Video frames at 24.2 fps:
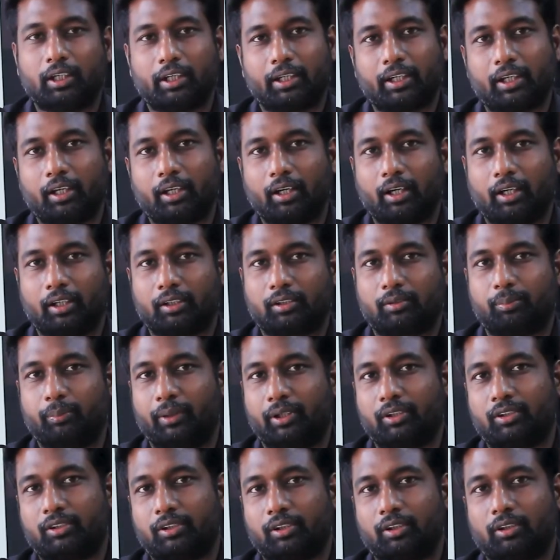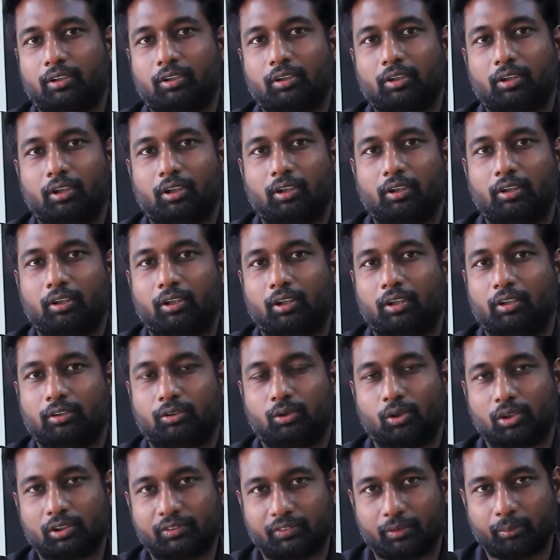honey, as mentioned, uh,
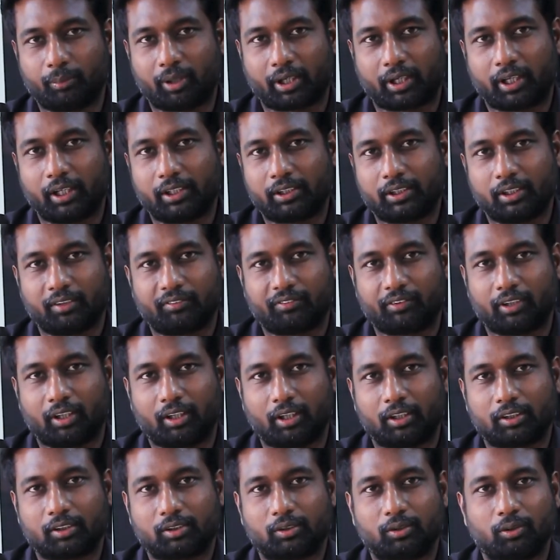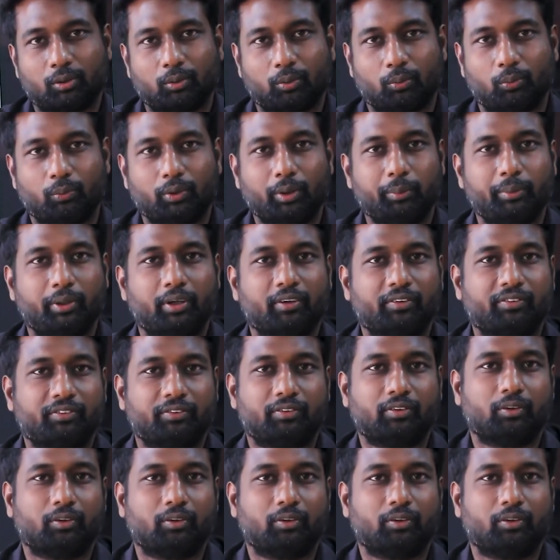sourced from acacia flowers, will be of